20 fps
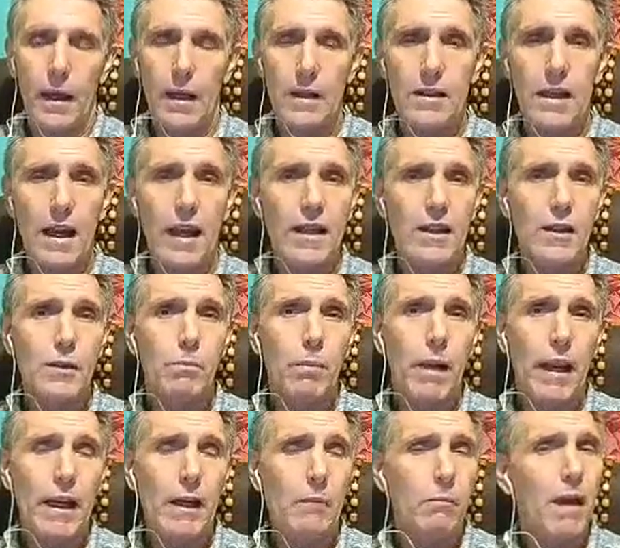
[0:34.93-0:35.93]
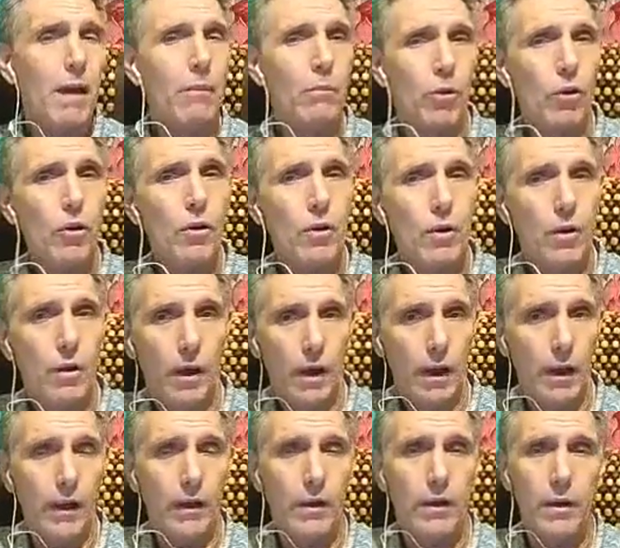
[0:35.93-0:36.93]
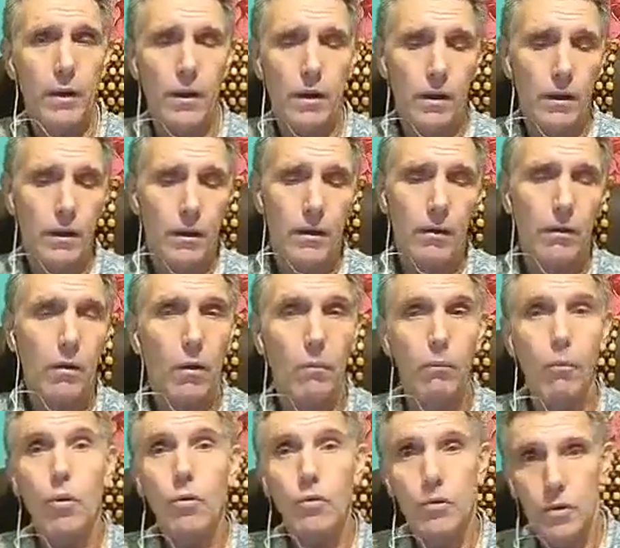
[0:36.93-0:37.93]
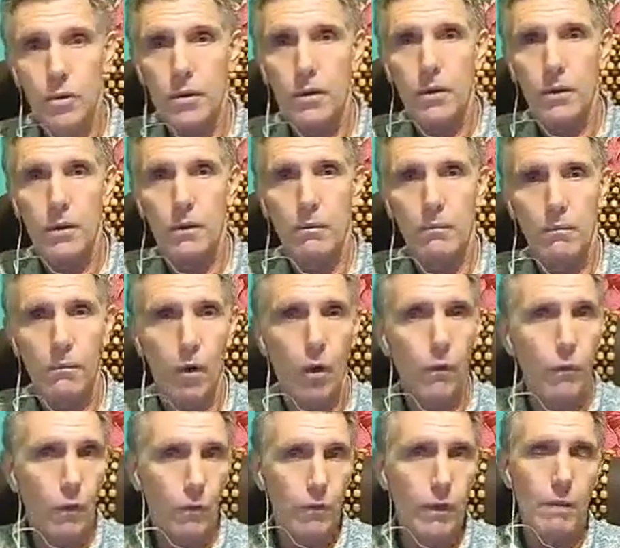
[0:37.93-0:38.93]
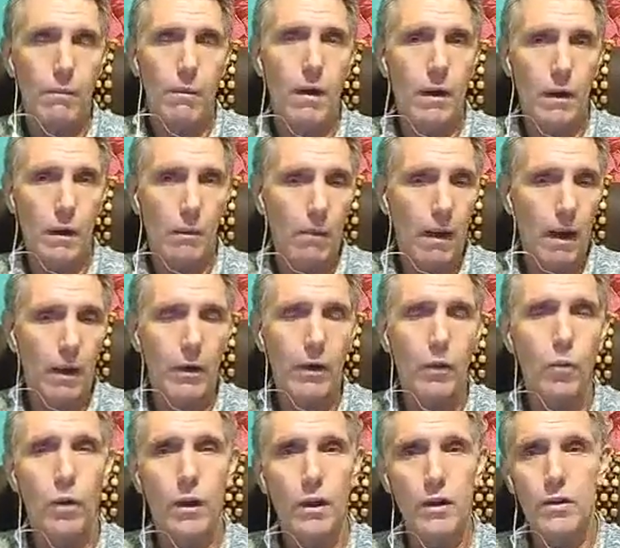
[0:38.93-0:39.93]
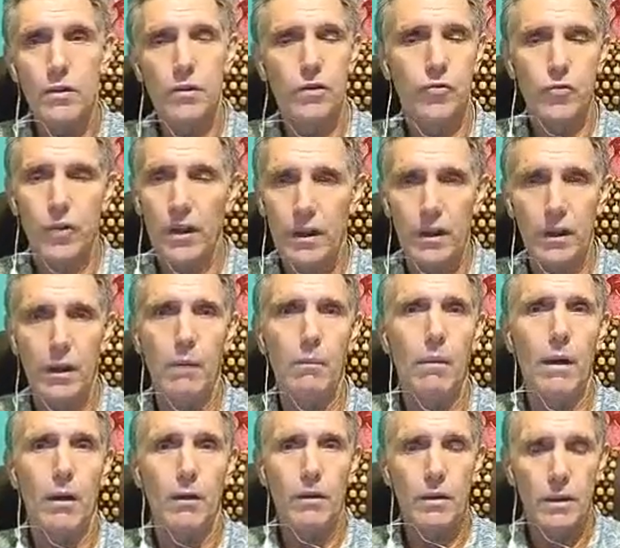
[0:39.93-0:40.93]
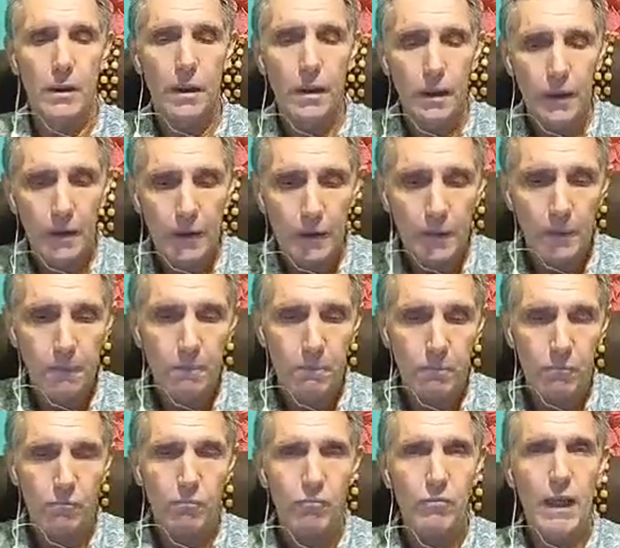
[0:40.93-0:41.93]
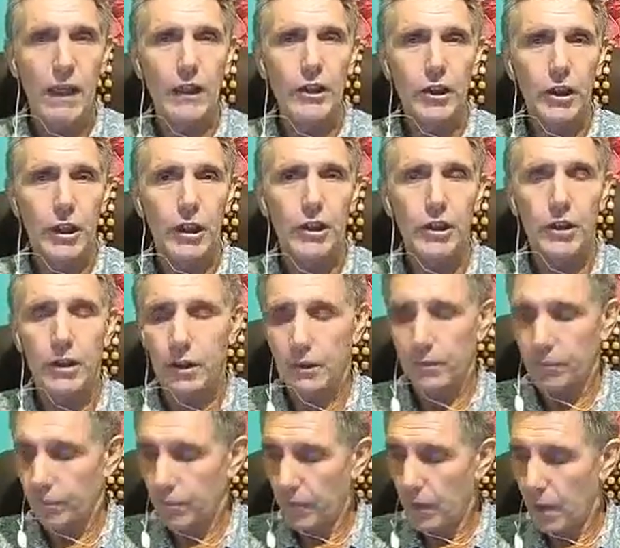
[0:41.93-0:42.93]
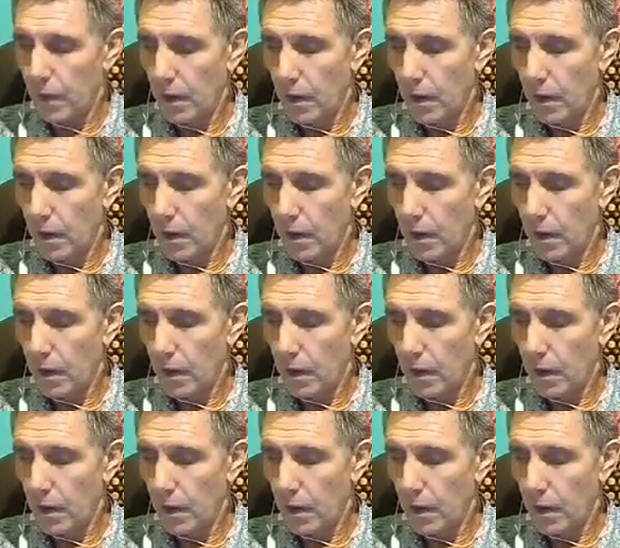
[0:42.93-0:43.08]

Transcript: As I explain in my book, and books, both of them are about it. One is strictly about digestion.